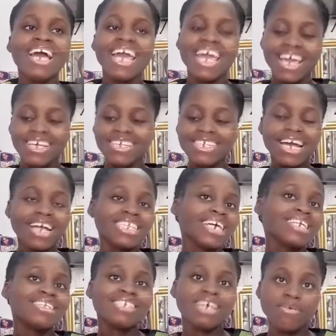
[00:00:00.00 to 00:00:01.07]
Yes, I
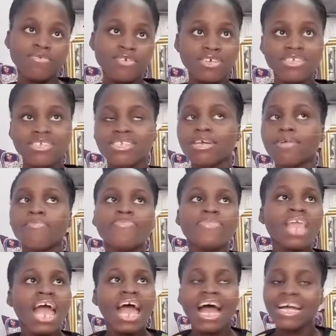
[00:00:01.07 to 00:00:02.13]
check the time first,
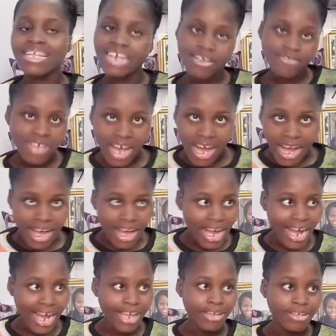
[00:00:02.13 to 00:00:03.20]
and after
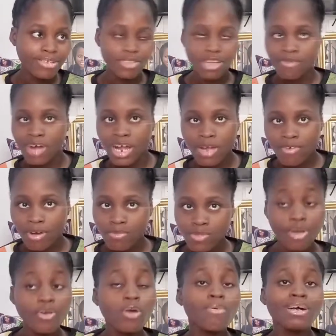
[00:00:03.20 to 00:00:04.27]
I discover if I'm
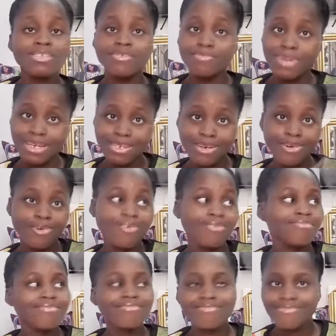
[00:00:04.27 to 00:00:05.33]
to go back to bed or
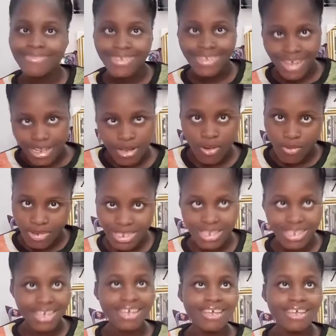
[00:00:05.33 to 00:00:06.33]
get on with the